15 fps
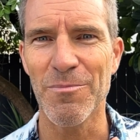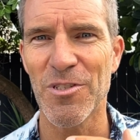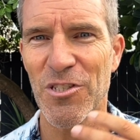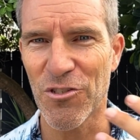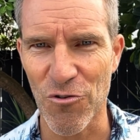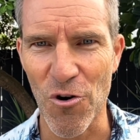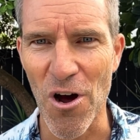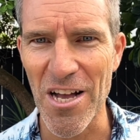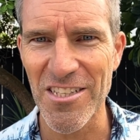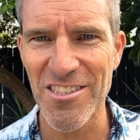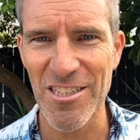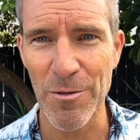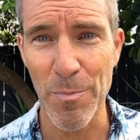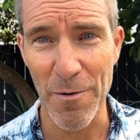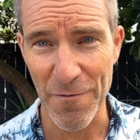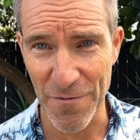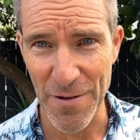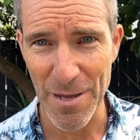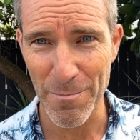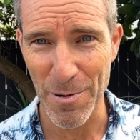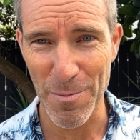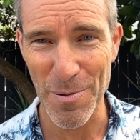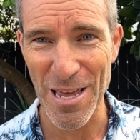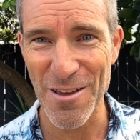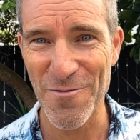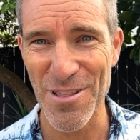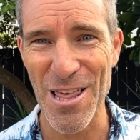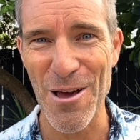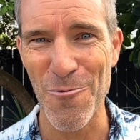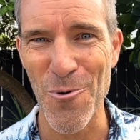strides to prepare for
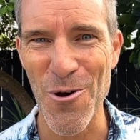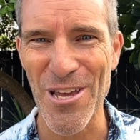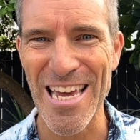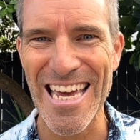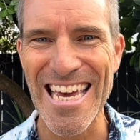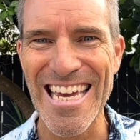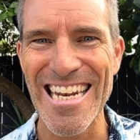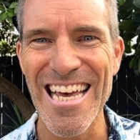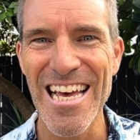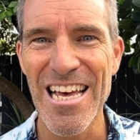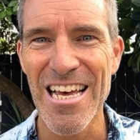that work ahead.